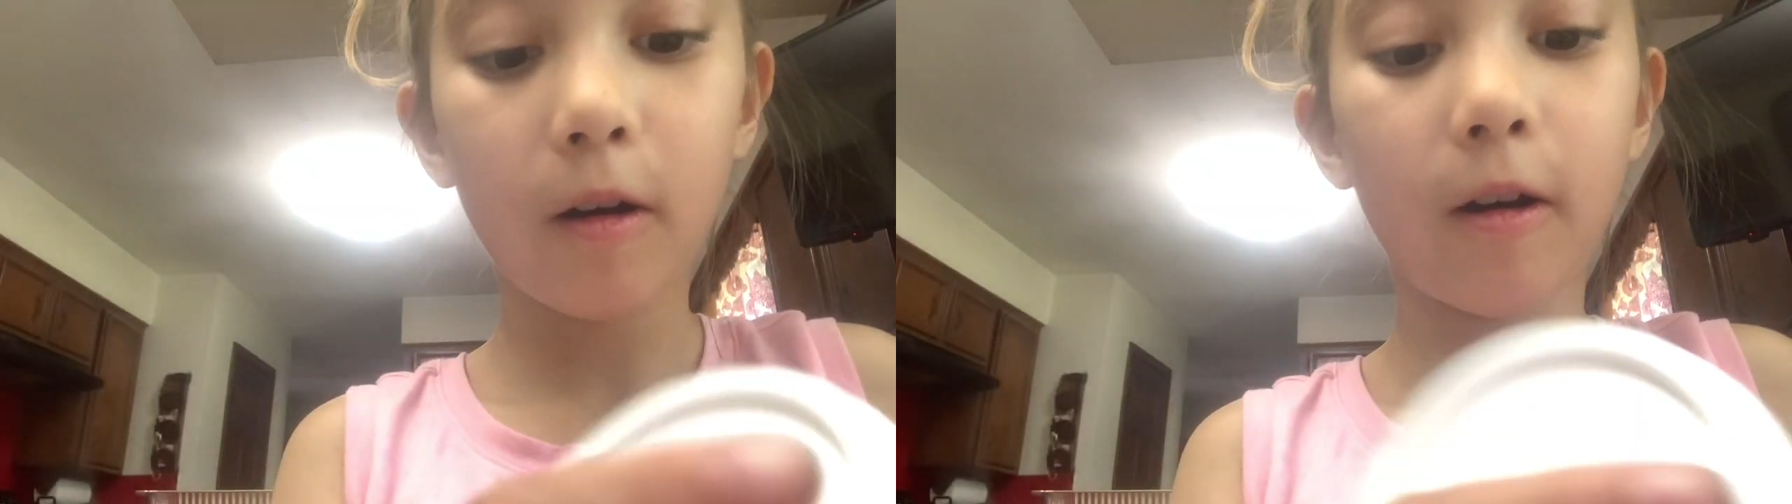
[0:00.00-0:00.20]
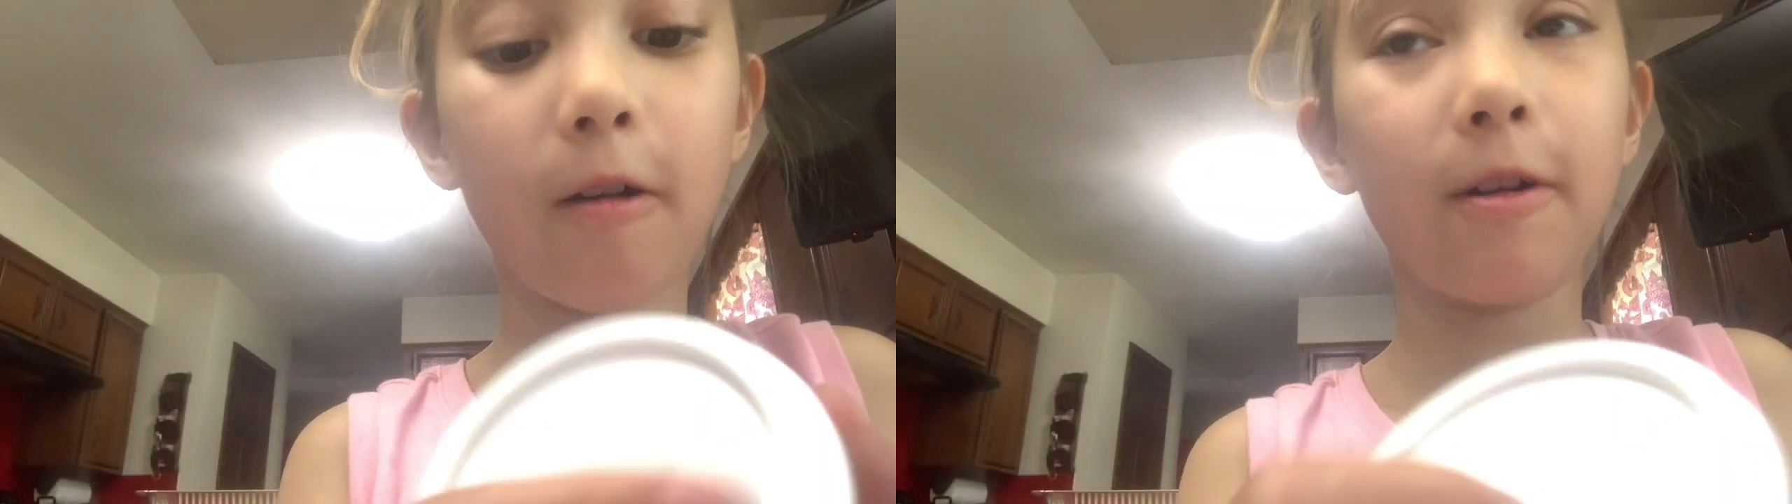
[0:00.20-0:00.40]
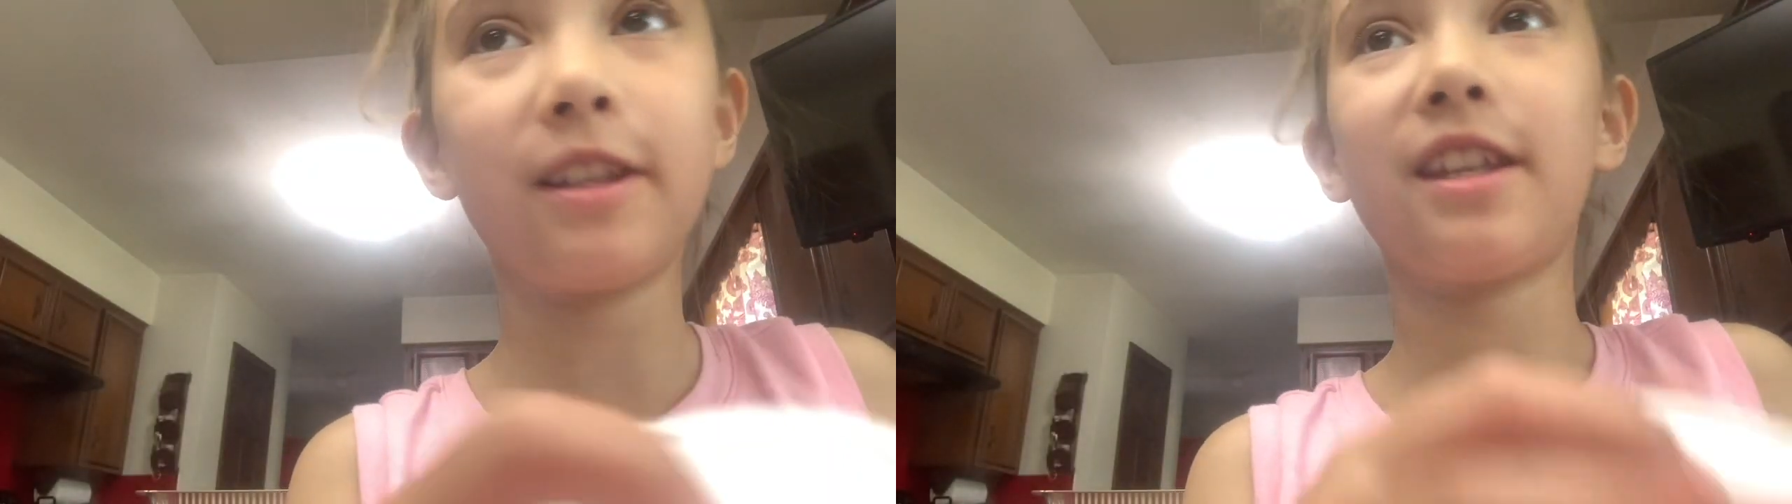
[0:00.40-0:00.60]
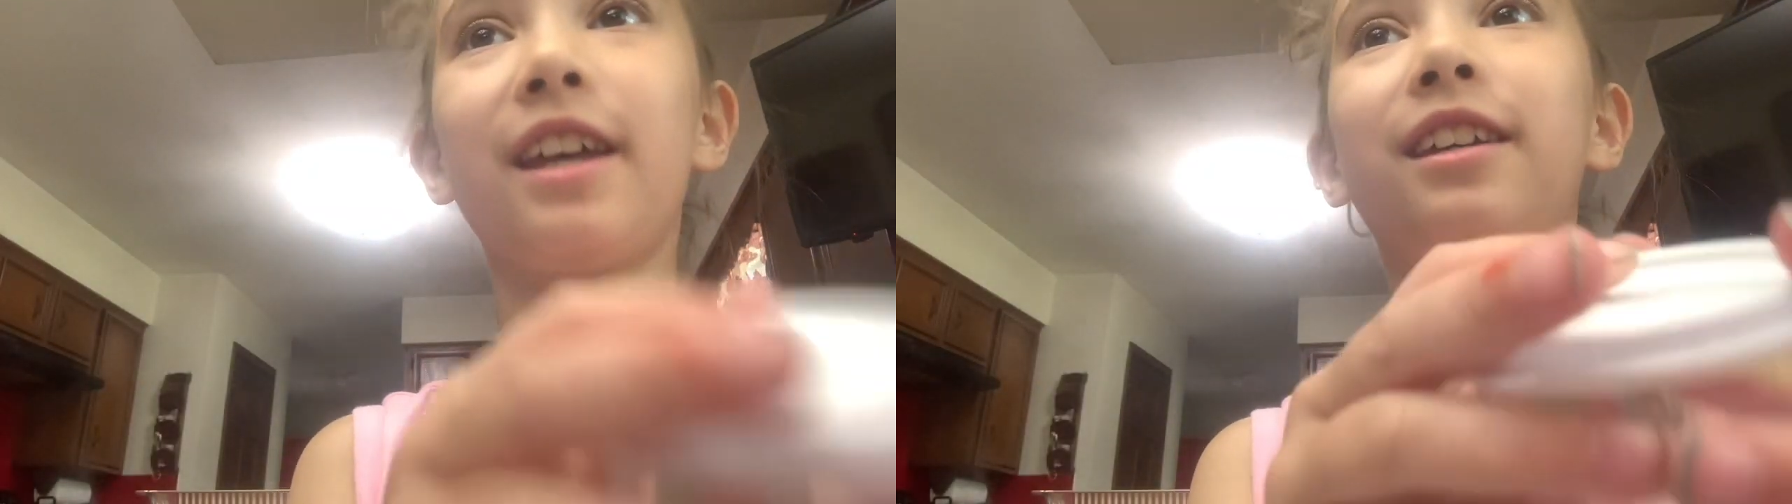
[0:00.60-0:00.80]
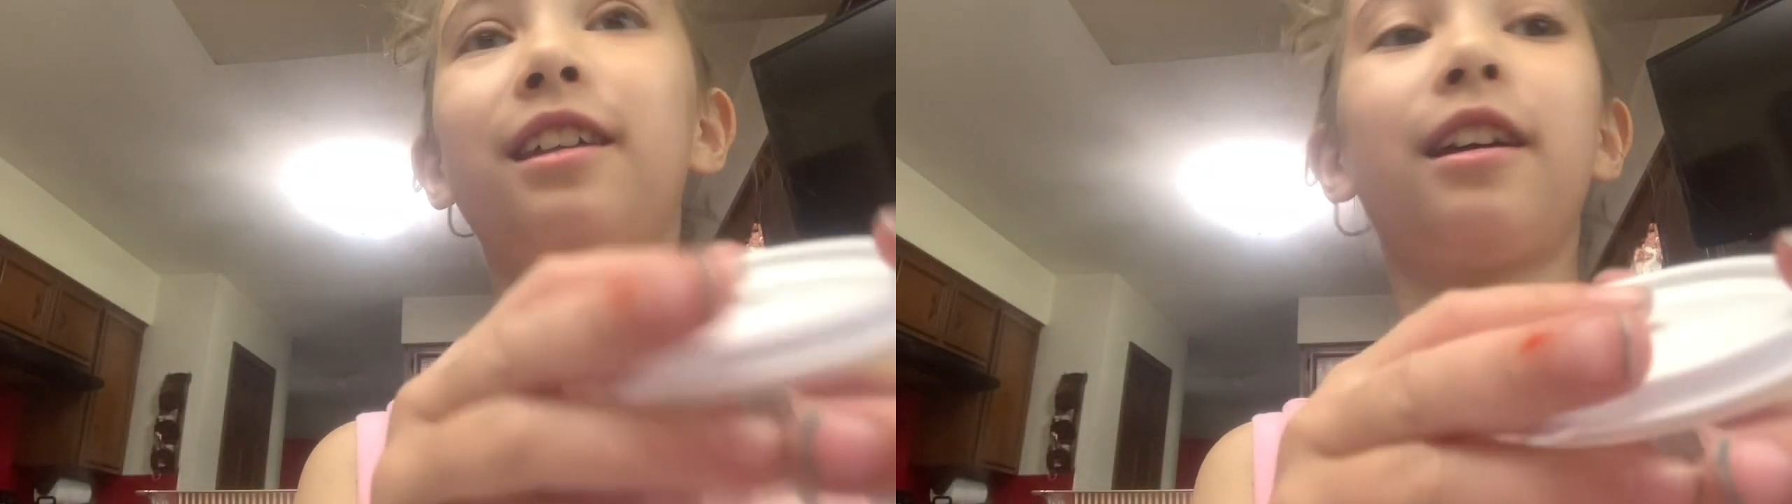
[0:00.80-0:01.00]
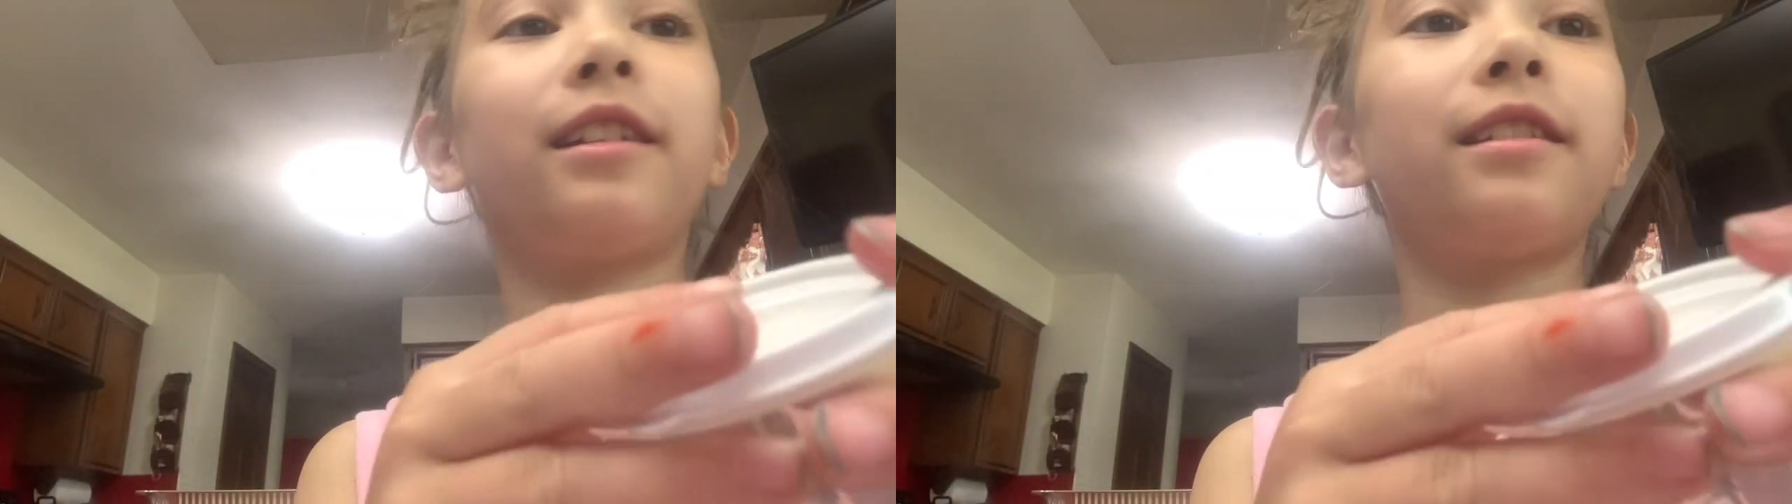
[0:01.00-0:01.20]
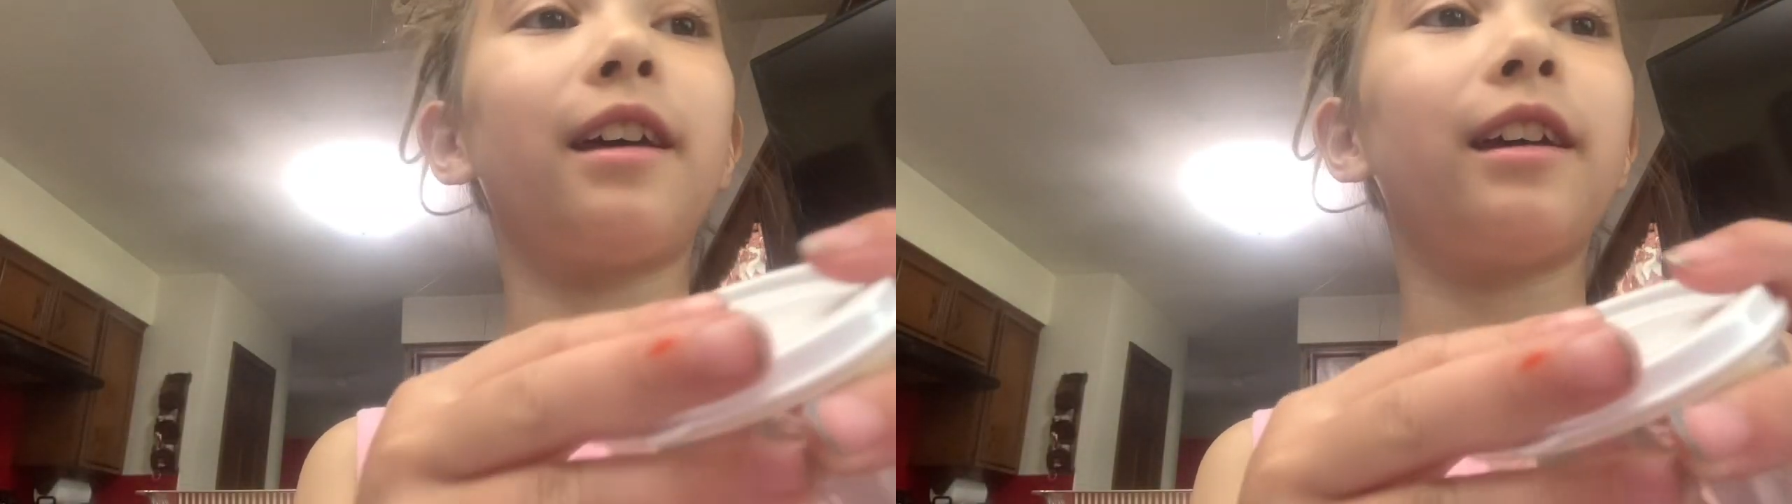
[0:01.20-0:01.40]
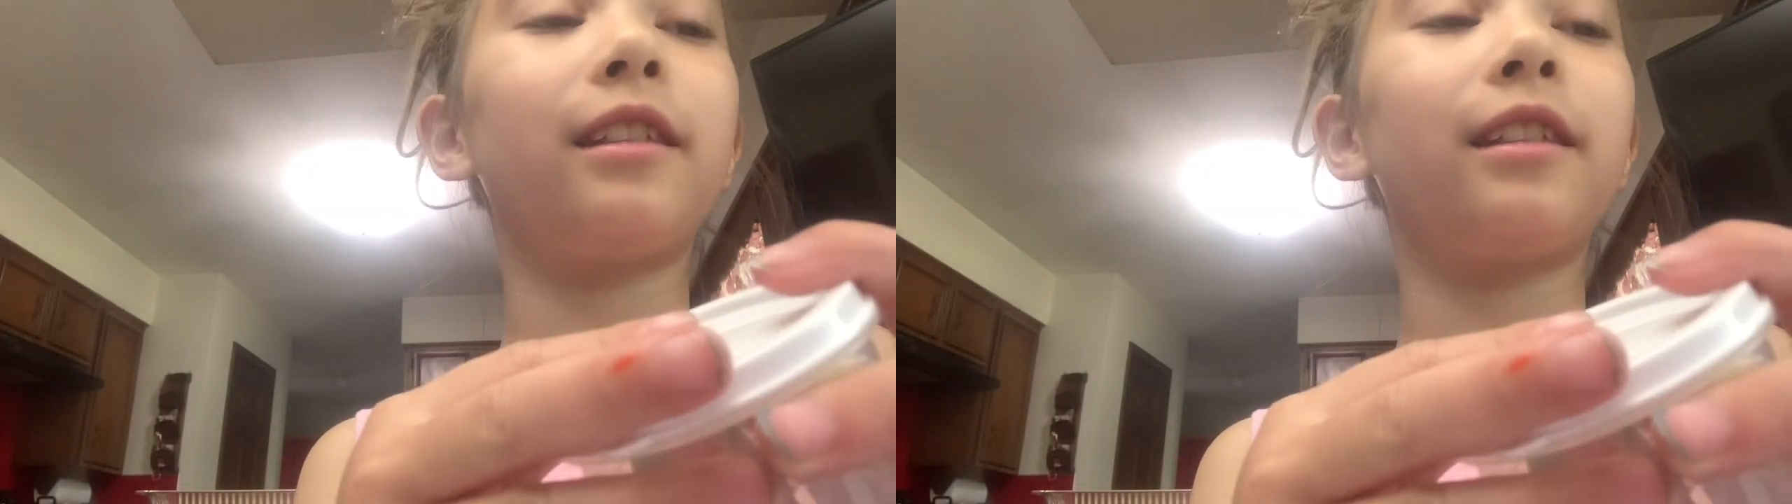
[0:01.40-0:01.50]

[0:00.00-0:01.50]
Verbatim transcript: Oh, it's like it's like